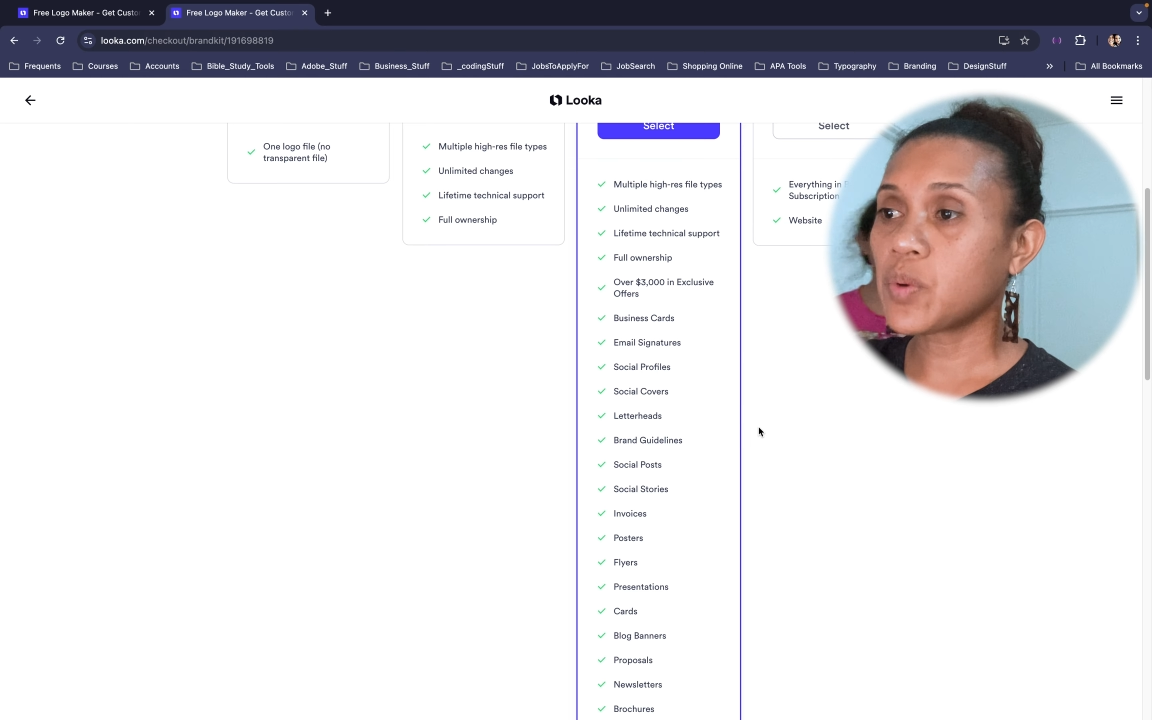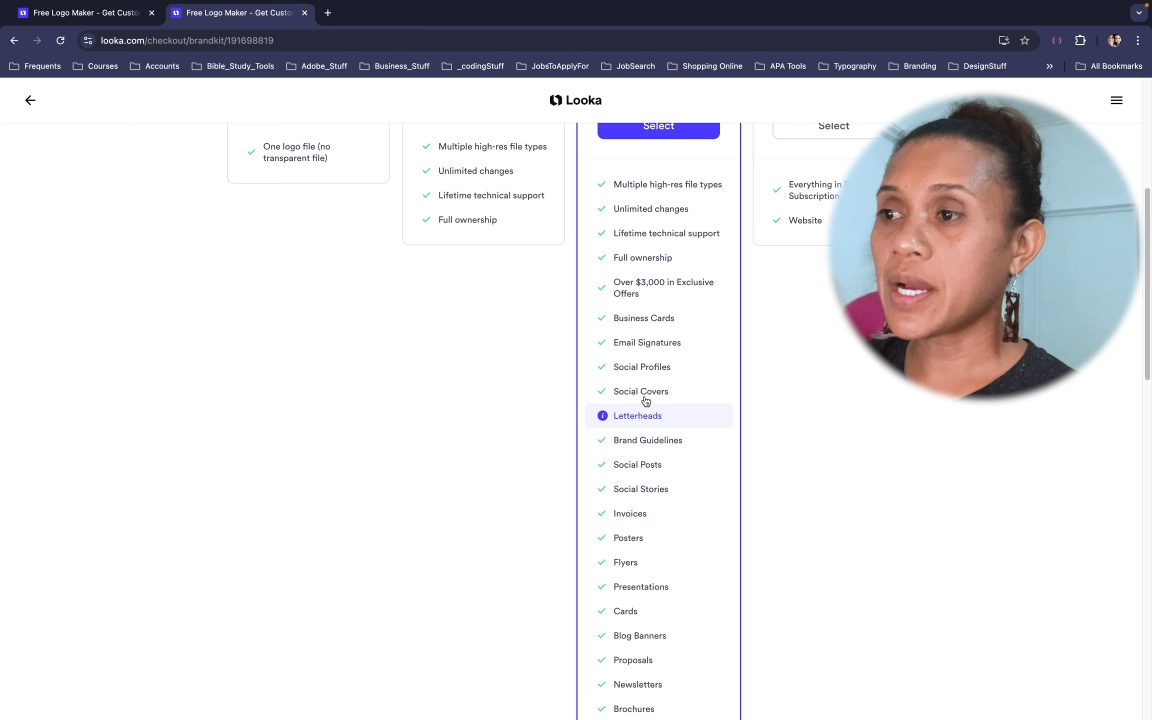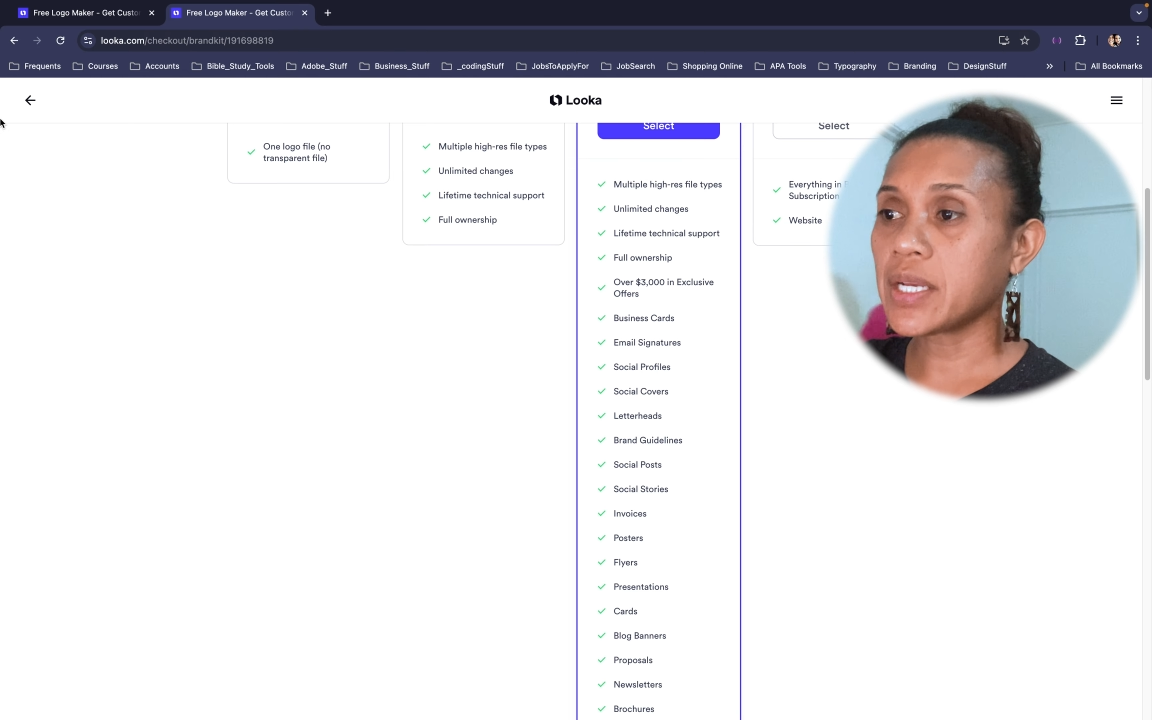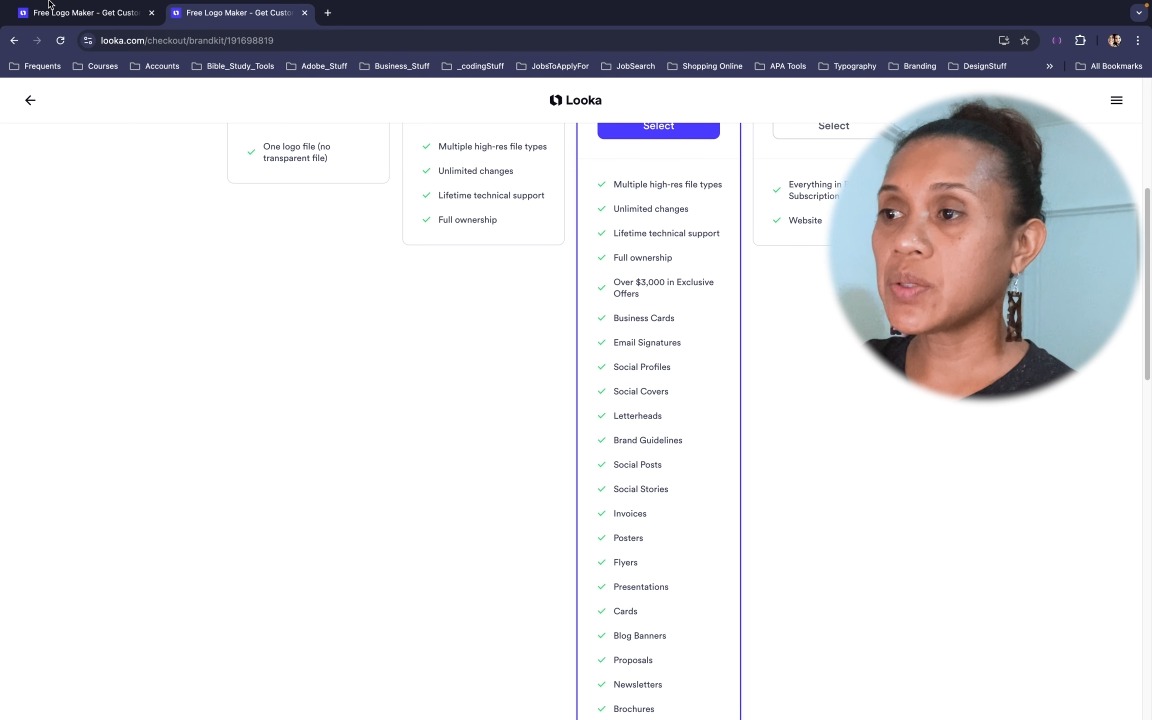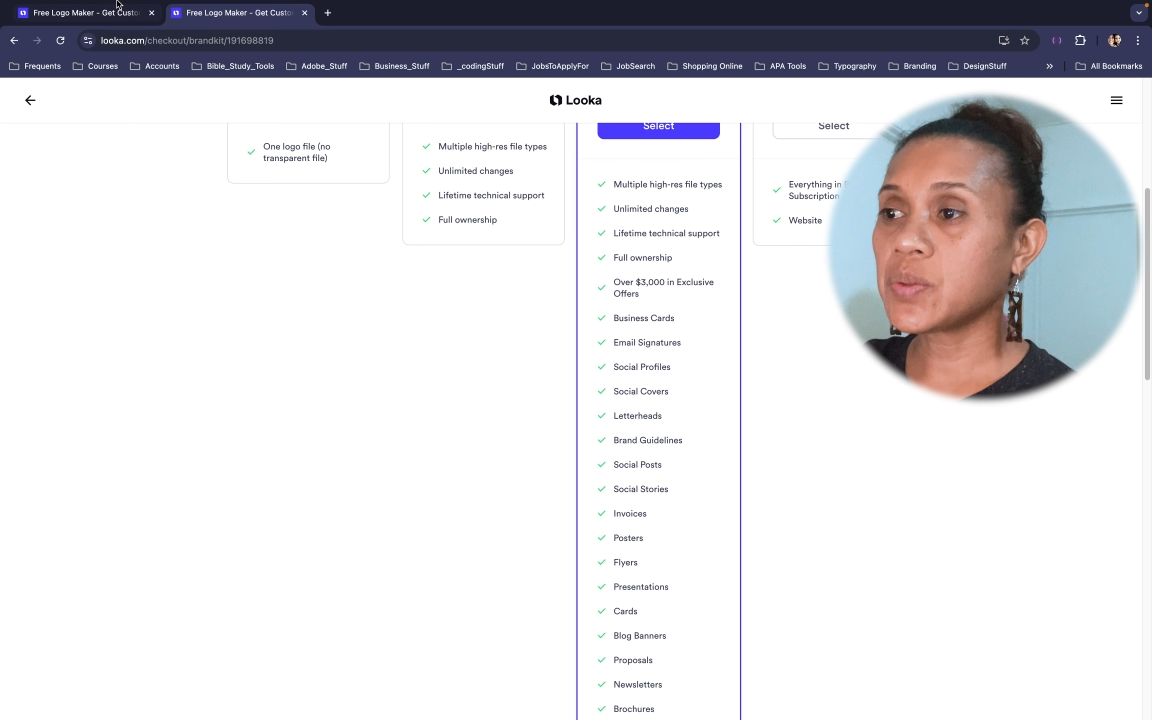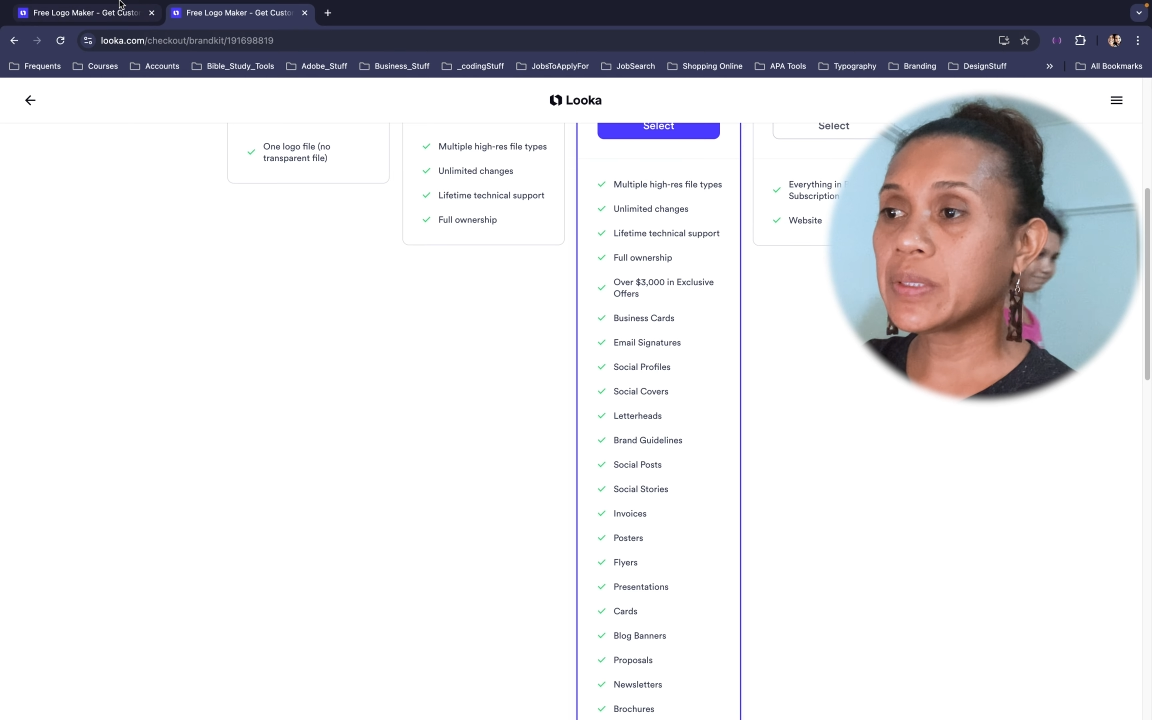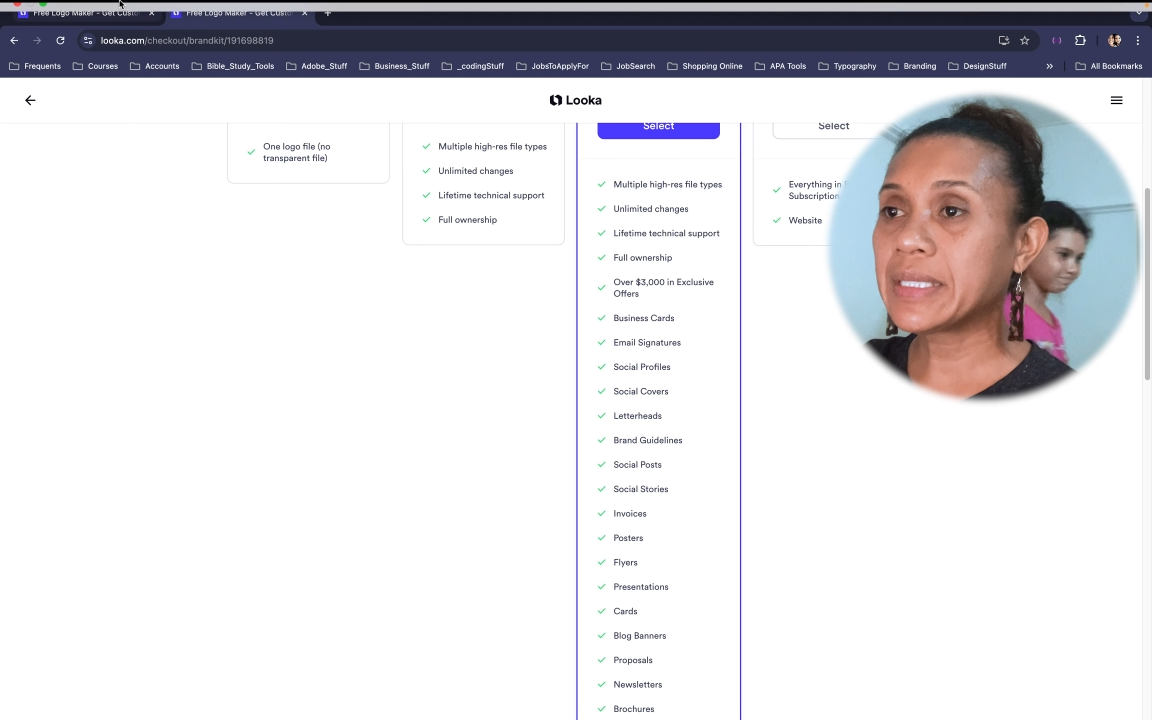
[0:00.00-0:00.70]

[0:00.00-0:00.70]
what you